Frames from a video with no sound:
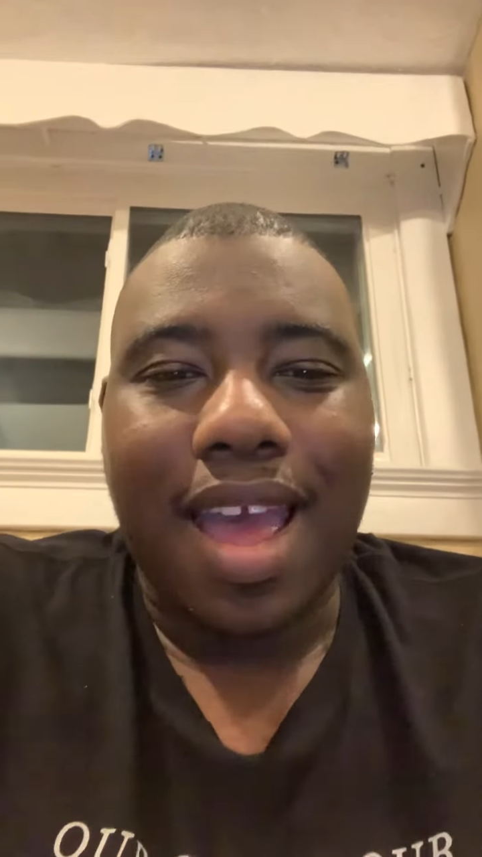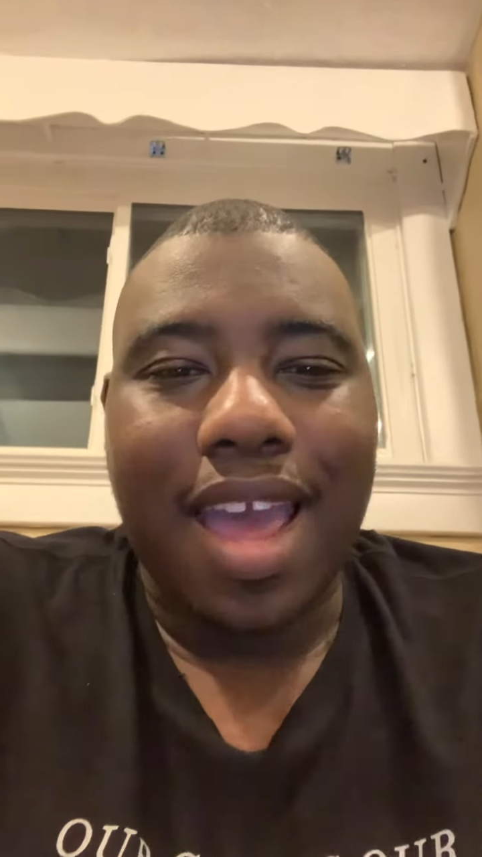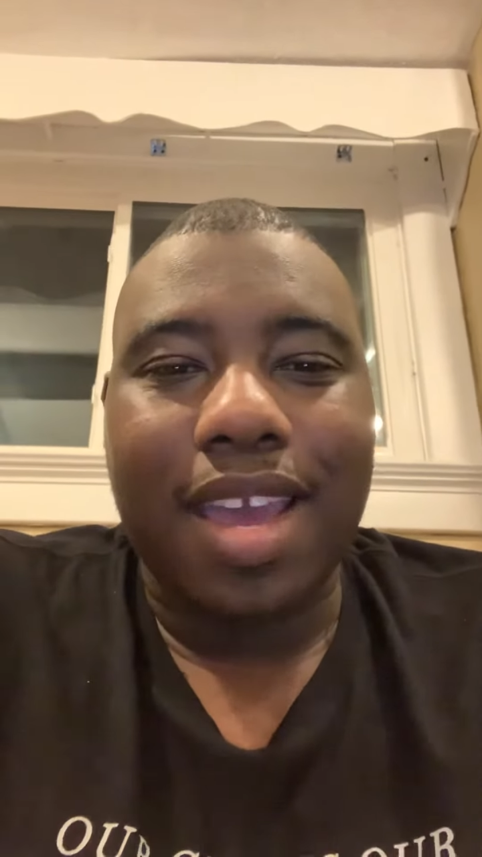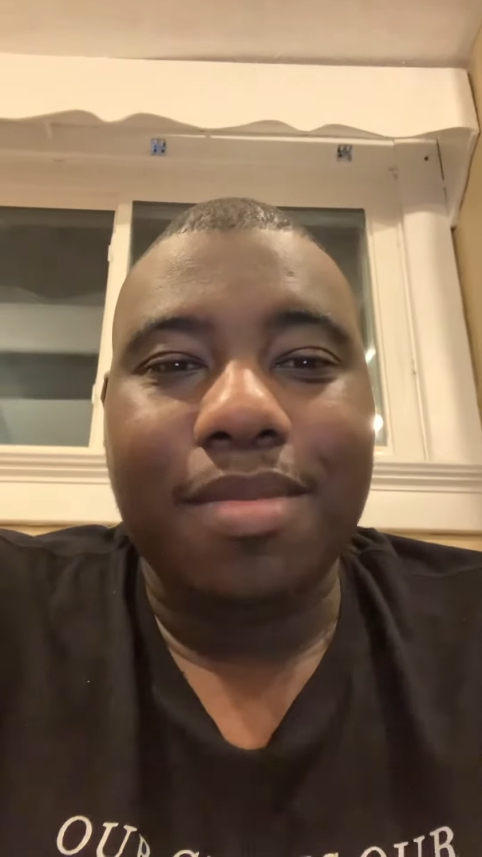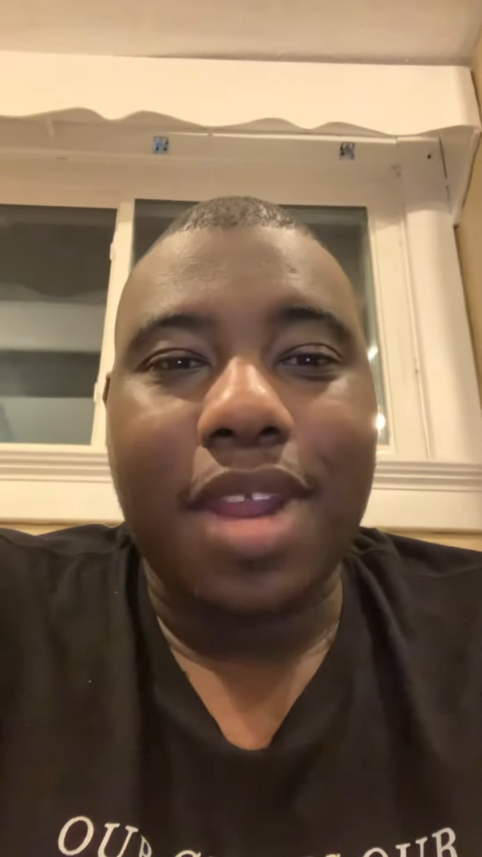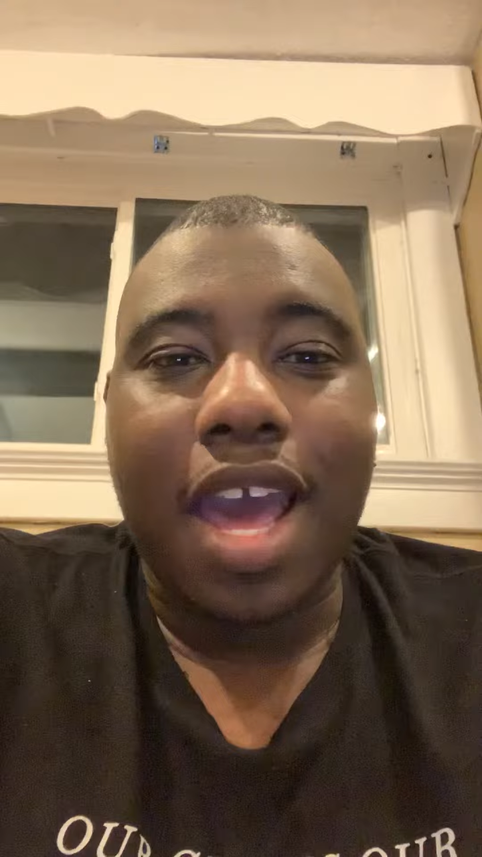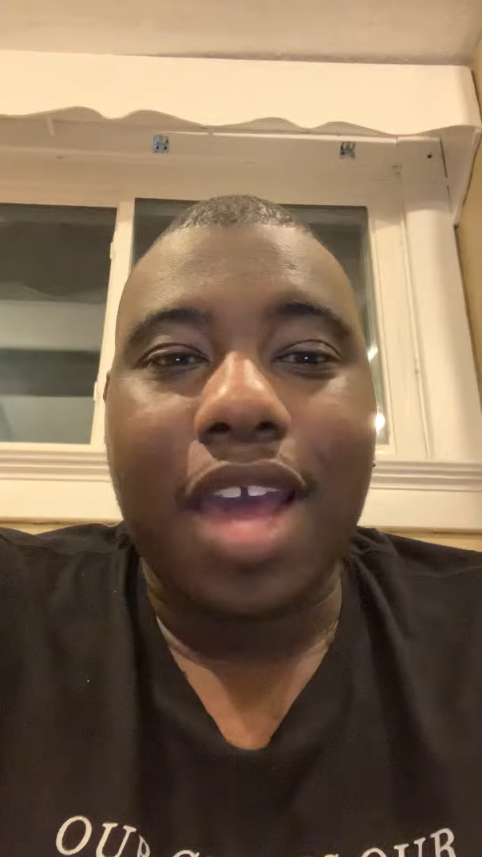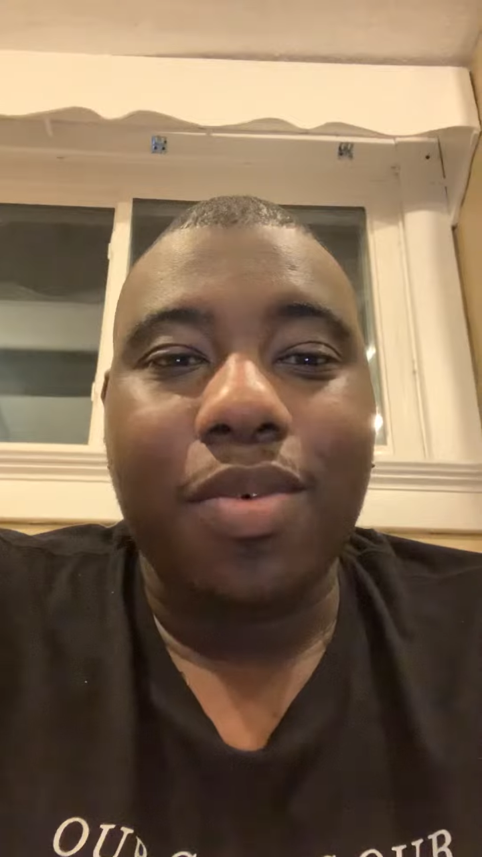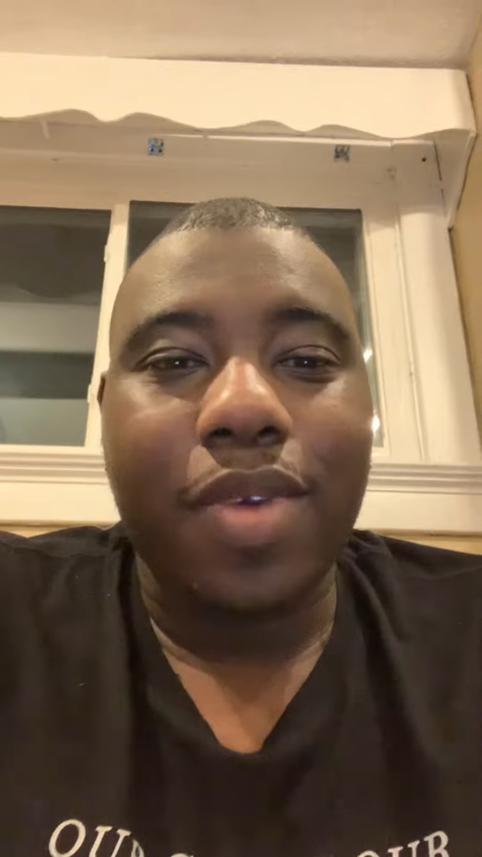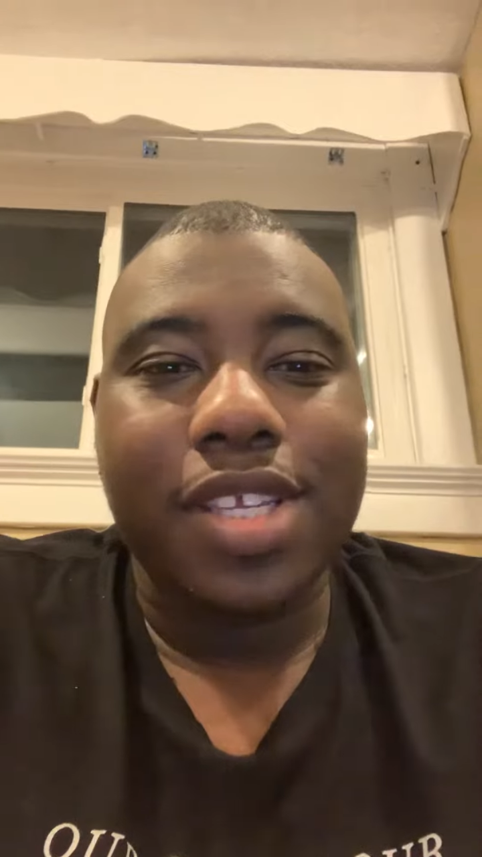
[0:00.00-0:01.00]
I am not
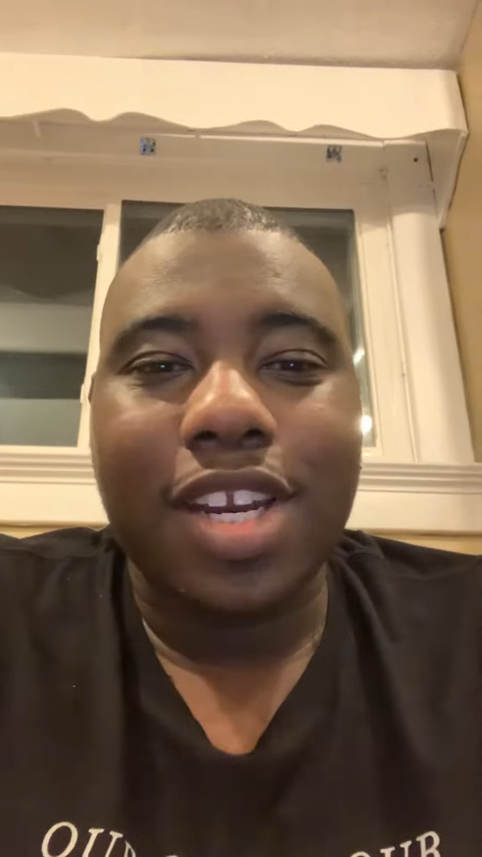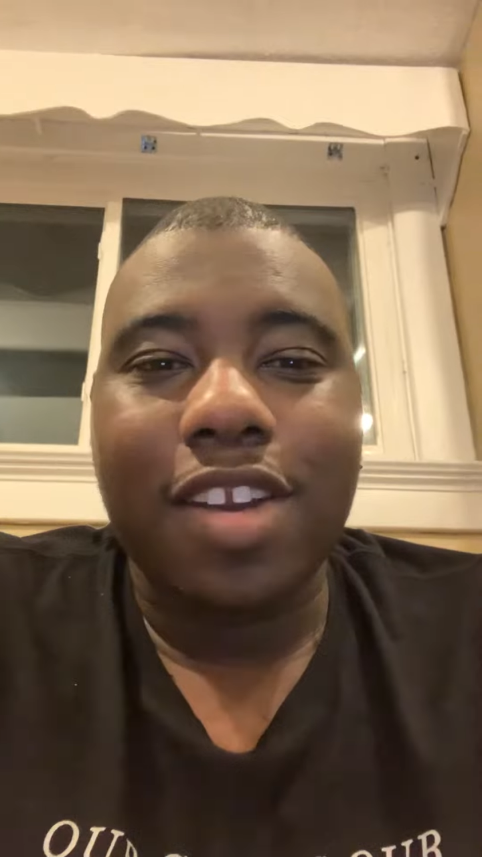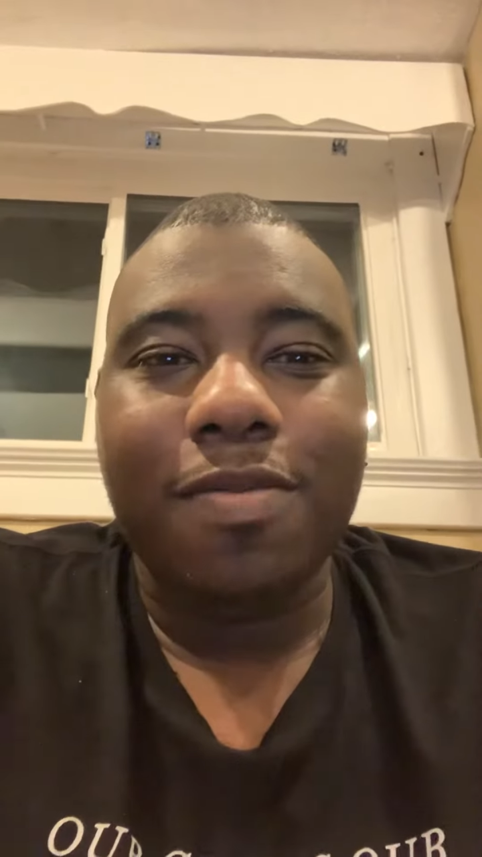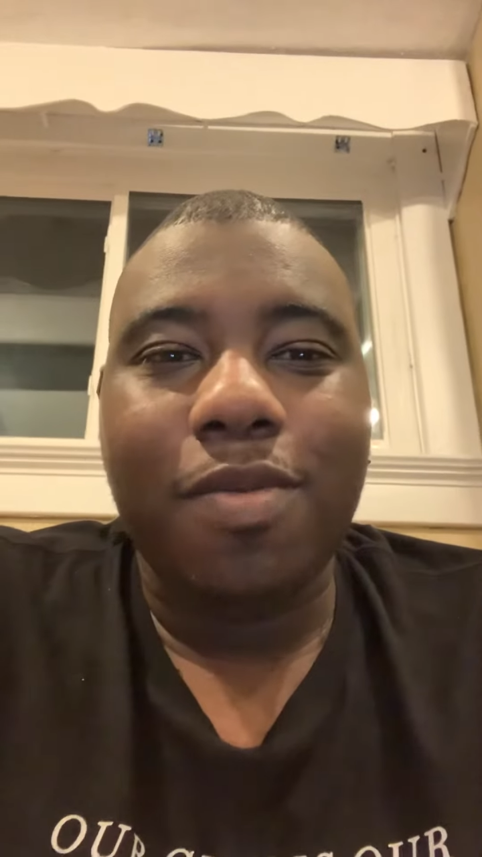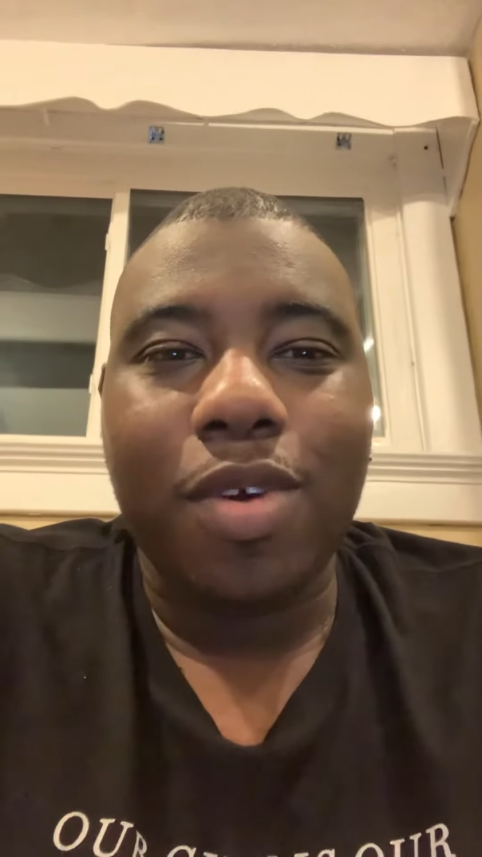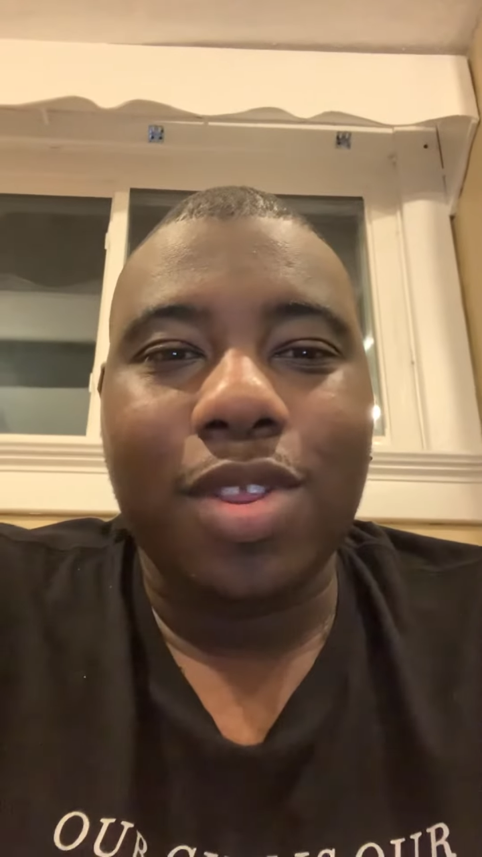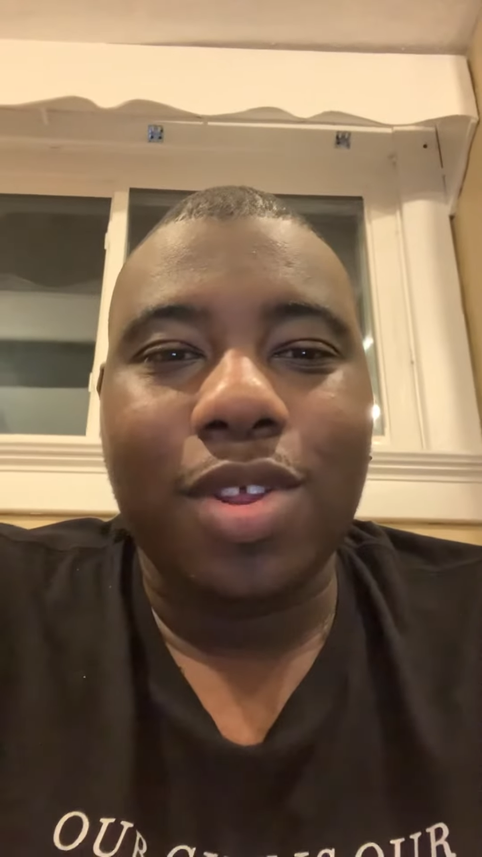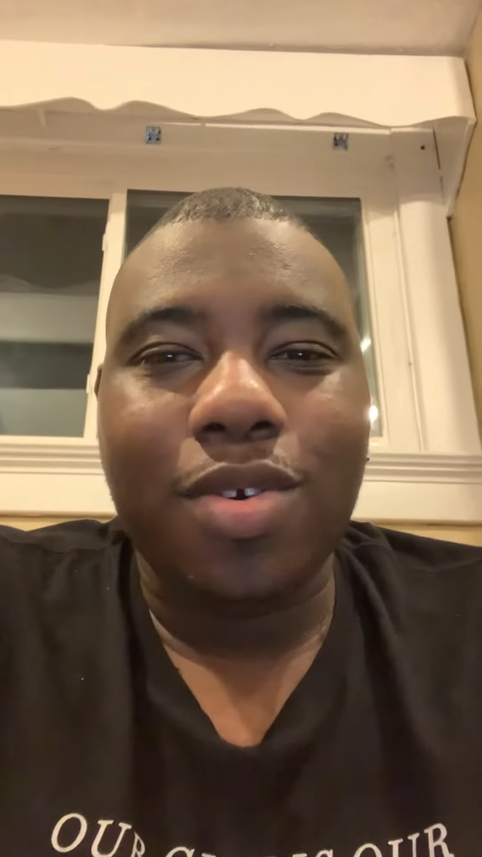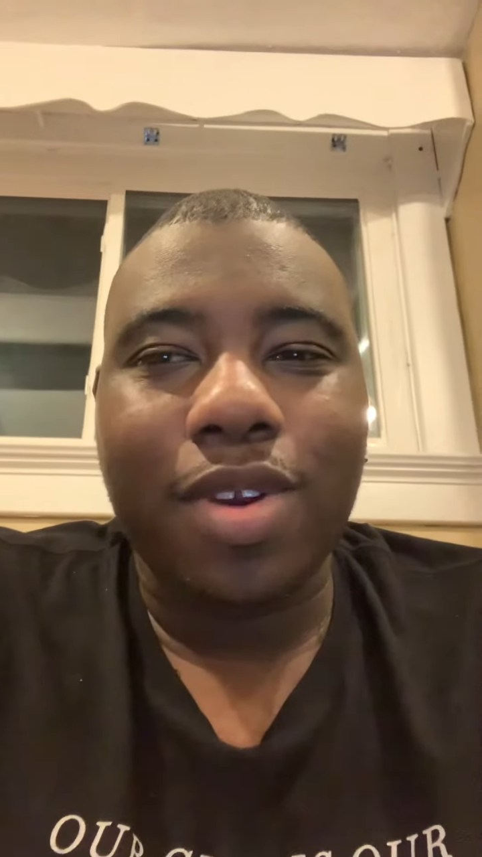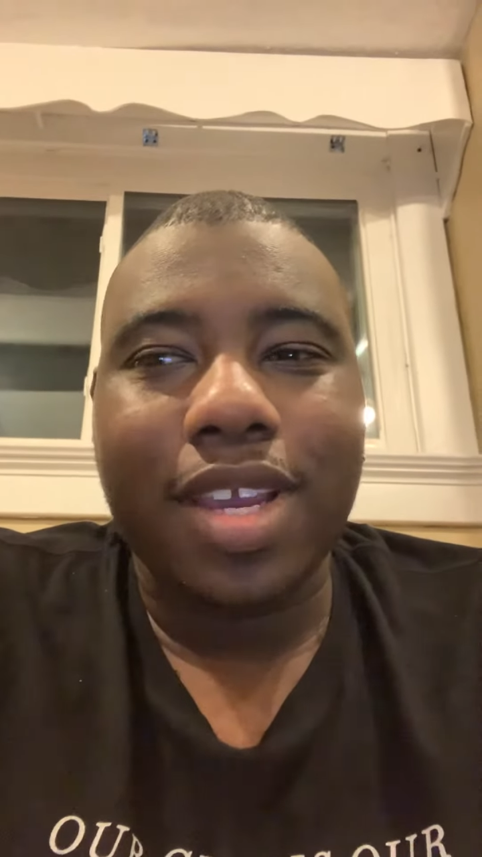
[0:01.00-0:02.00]
a resident of
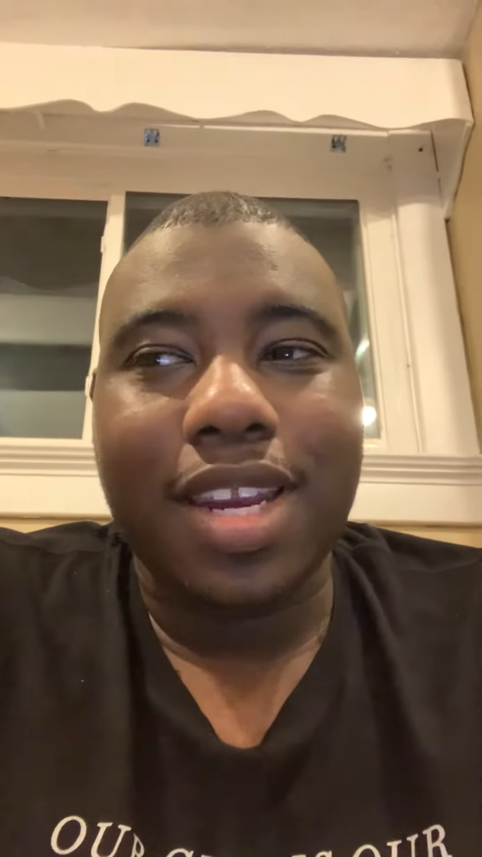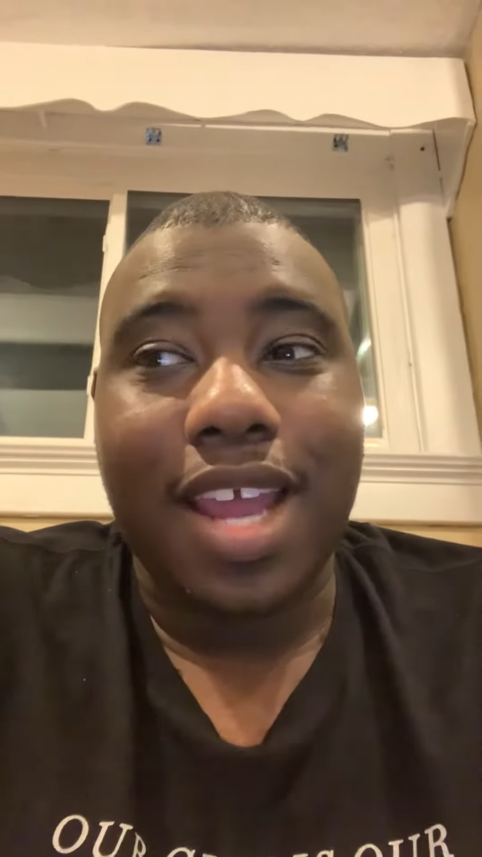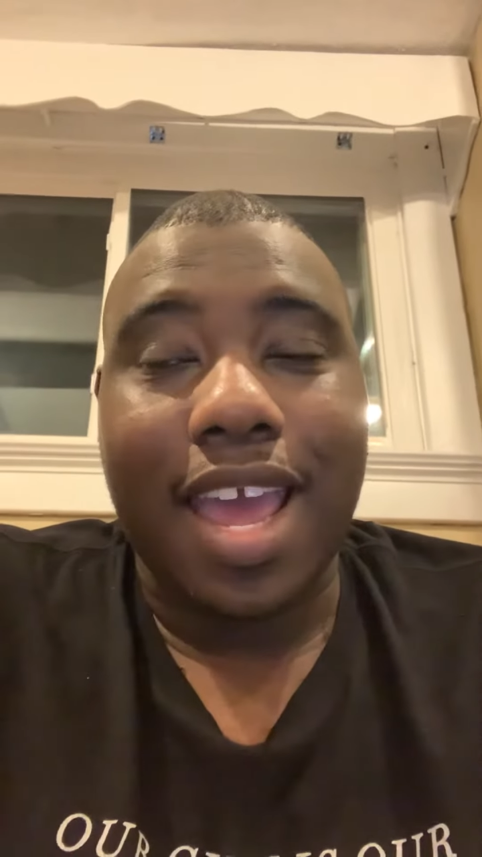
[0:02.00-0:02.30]
Portland, Oregon.